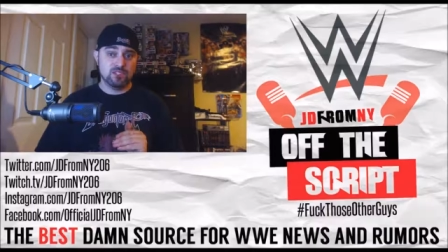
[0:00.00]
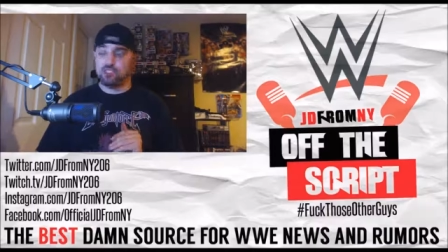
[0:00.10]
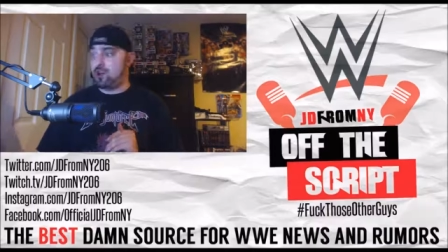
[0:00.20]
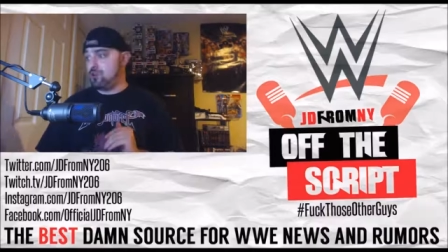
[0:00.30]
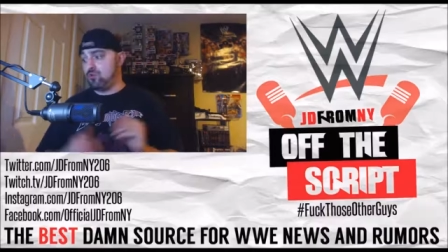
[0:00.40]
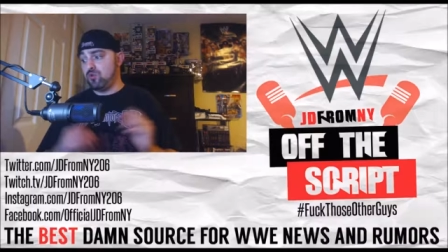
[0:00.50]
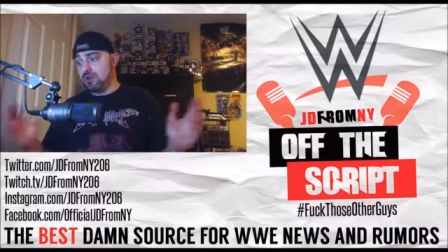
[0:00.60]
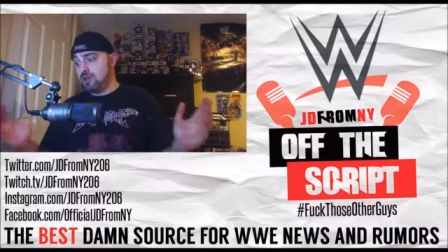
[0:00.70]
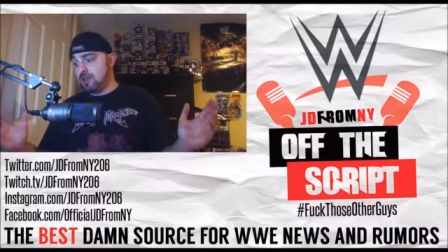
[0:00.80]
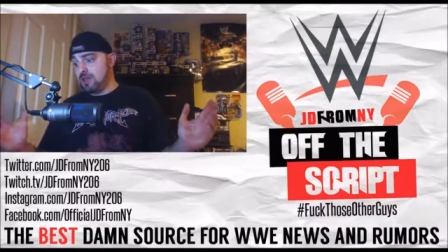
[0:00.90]
So
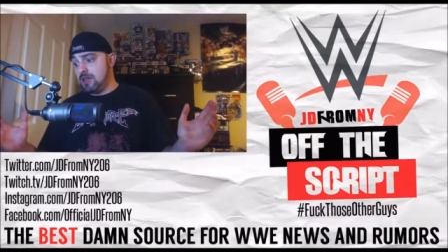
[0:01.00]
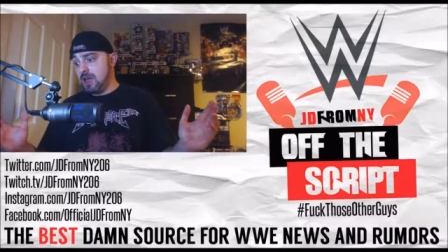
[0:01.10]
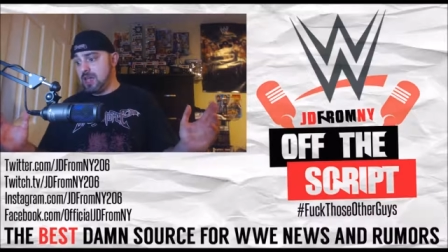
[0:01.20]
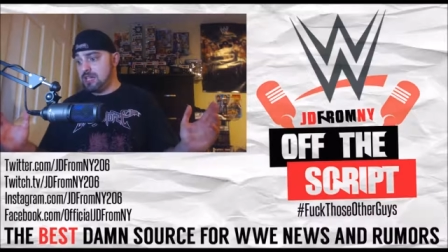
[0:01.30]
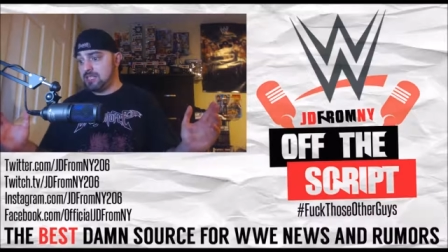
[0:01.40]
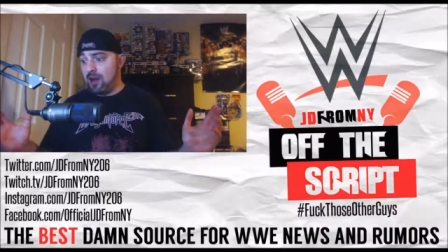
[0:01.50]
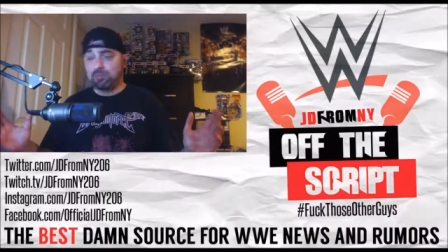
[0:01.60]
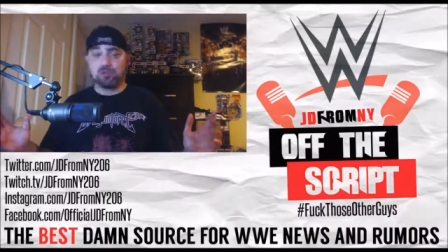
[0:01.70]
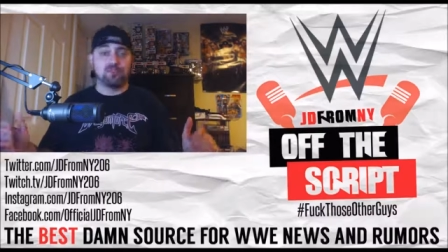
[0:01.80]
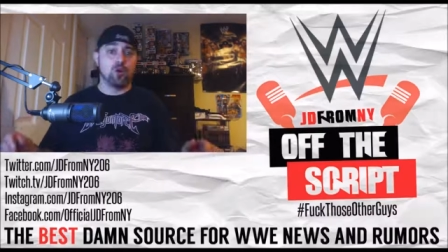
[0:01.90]
it's
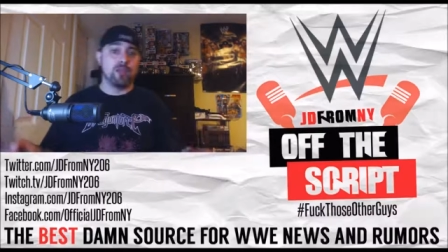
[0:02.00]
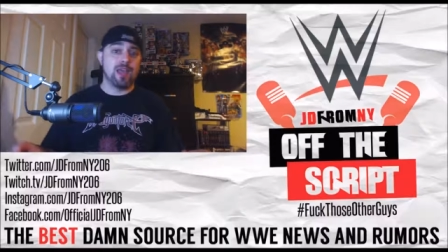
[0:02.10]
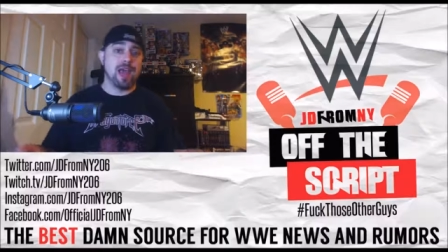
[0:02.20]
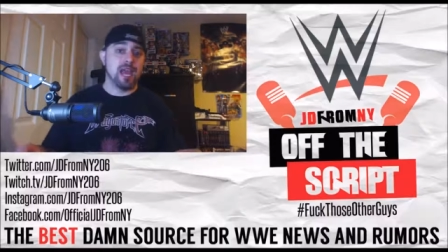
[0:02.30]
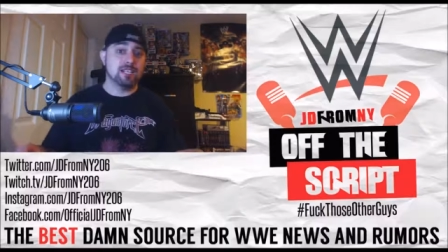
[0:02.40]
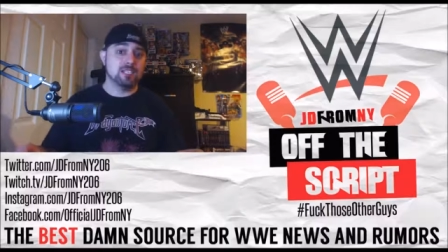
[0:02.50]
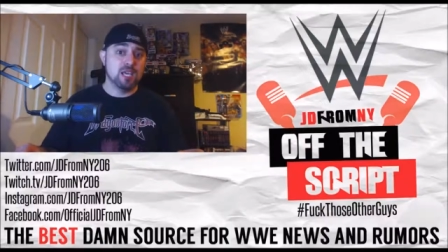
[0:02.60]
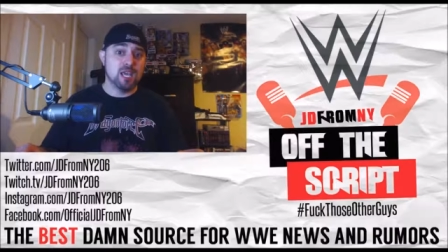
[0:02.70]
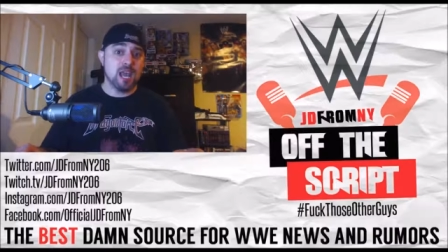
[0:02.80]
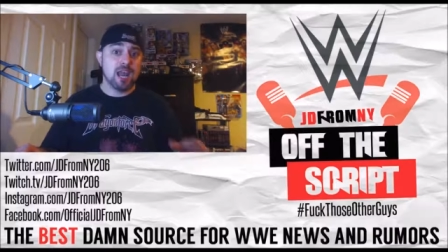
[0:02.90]
outperforming
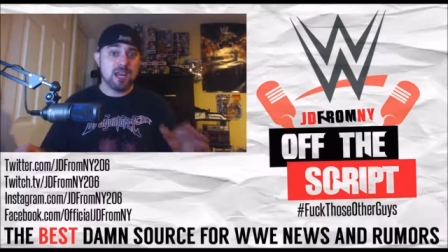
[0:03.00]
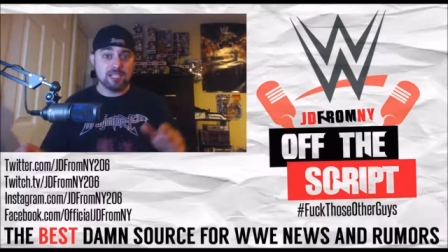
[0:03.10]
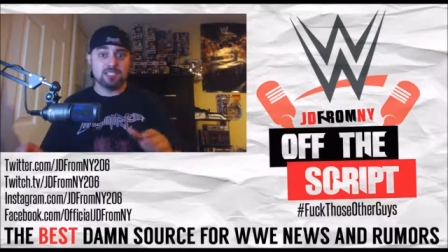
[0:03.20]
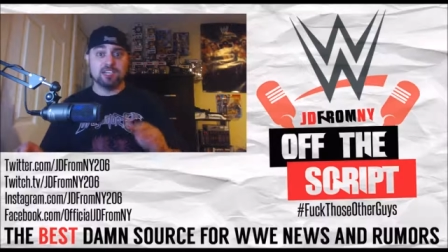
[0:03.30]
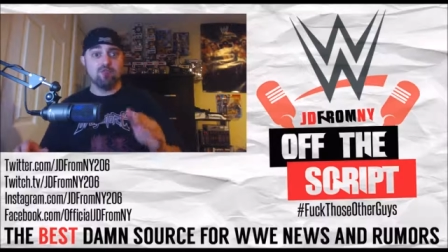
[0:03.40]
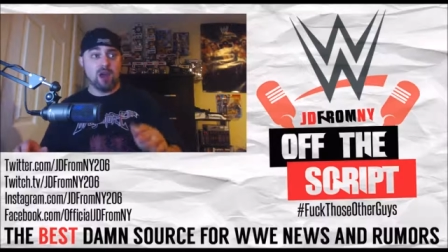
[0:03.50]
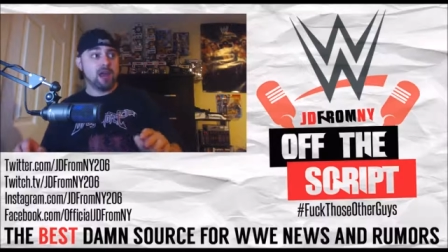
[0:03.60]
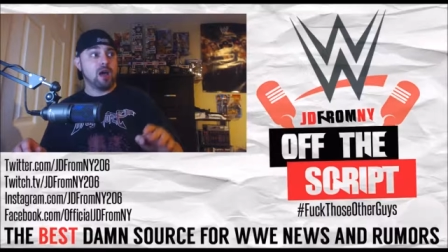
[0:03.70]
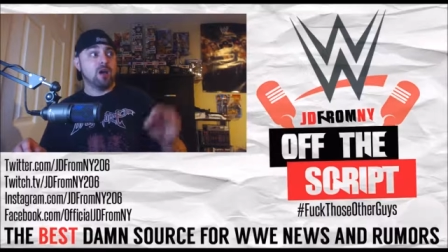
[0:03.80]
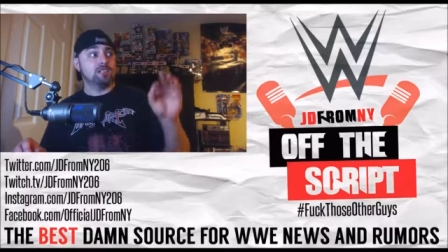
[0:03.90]
NXT, and NXT
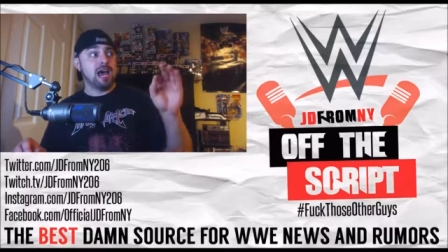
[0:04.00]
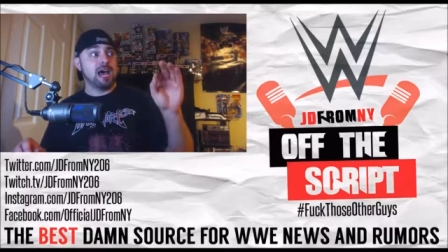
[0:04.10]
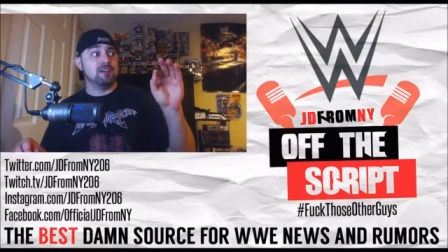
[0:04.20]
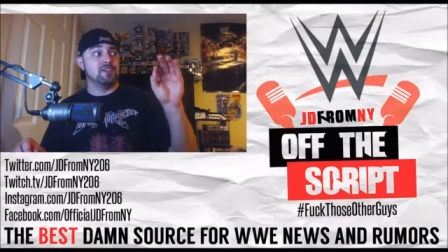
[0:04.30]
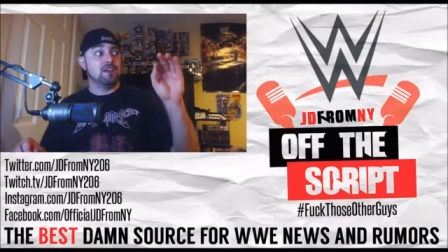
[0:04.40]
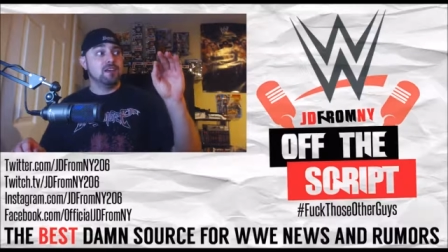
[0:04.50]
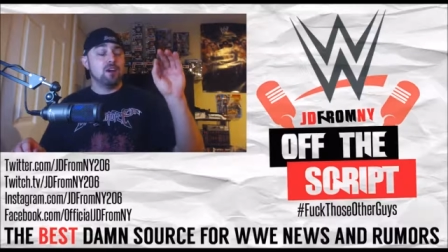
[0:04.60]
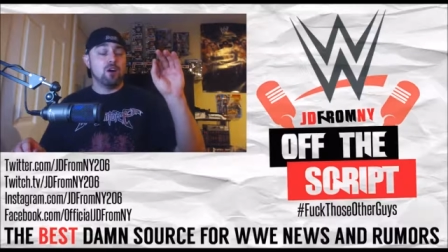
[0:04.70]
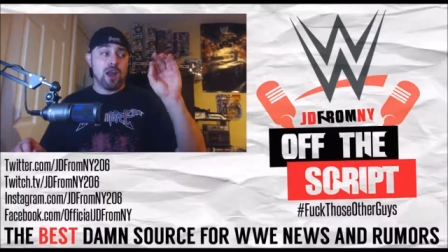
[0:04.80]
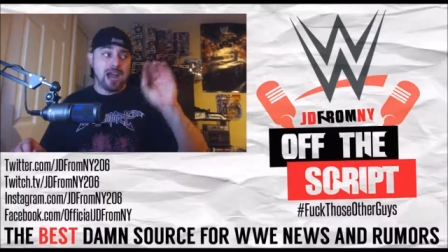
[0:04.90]
right now has had
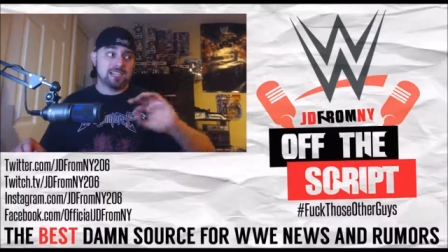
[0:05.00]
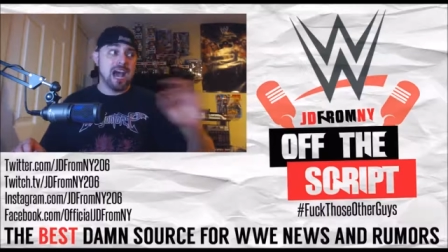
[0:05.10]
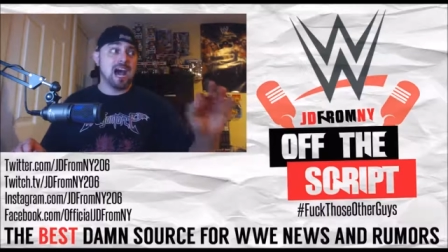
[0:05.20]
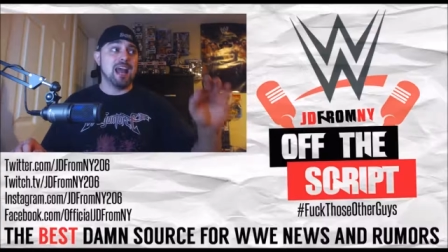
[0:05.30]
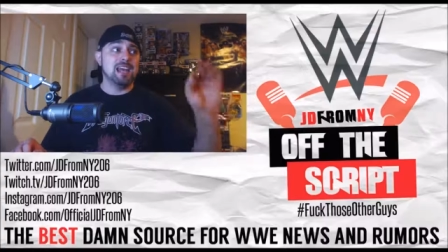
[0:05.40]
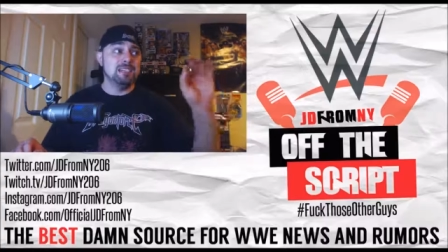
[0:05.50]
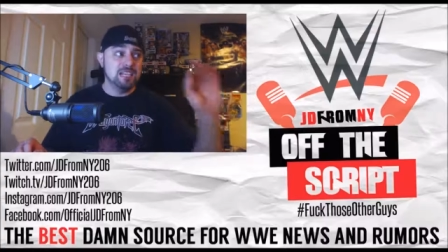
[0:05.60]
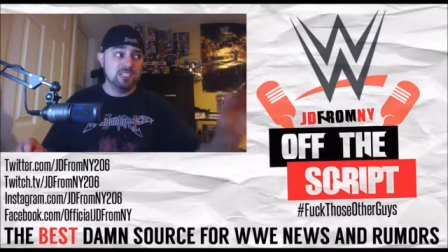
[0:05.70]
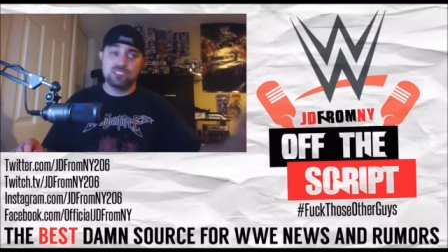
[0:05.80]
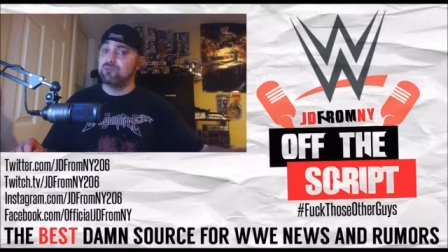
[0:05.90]
or has had a
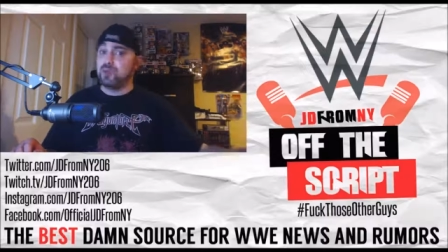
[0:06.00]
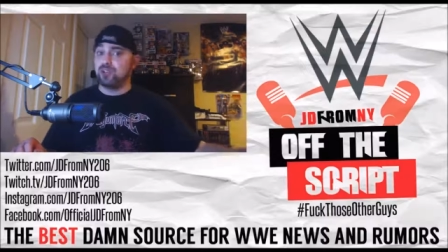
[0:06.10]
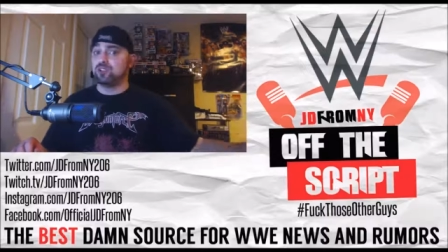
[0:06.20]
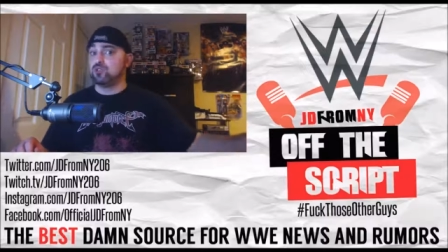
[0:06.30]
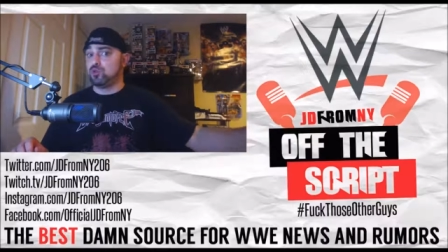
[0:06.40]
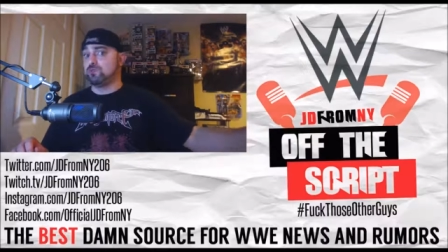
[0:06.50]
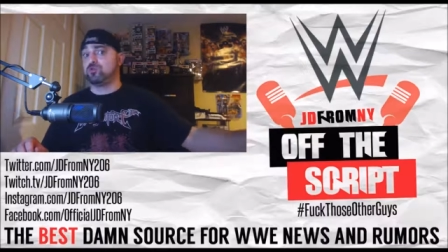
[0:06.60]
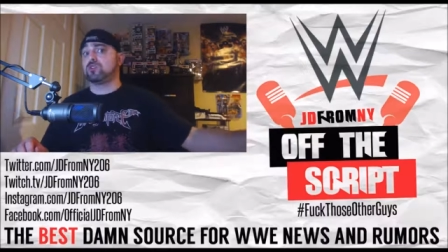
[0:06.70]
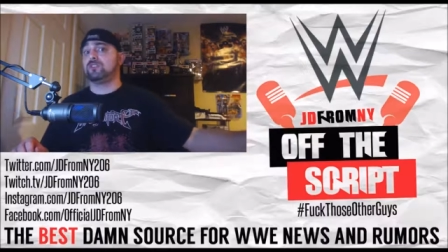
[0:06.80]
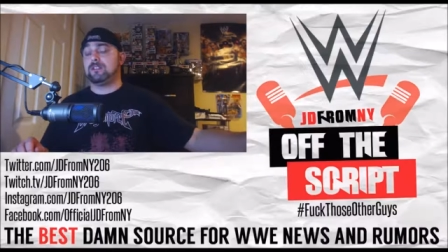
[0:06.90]
decent build
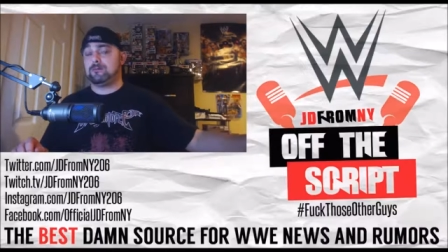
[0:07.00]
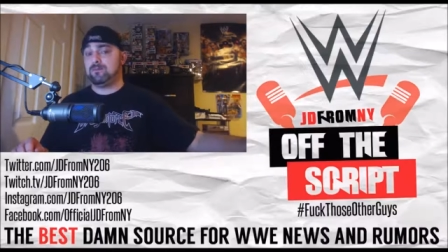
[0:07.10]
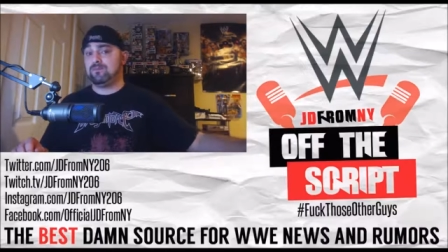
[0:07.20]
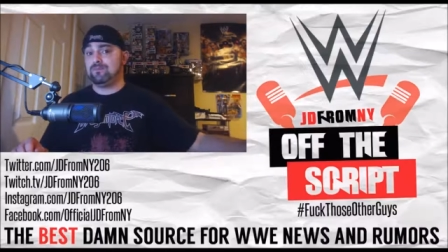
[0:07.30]
towards Brooklyn.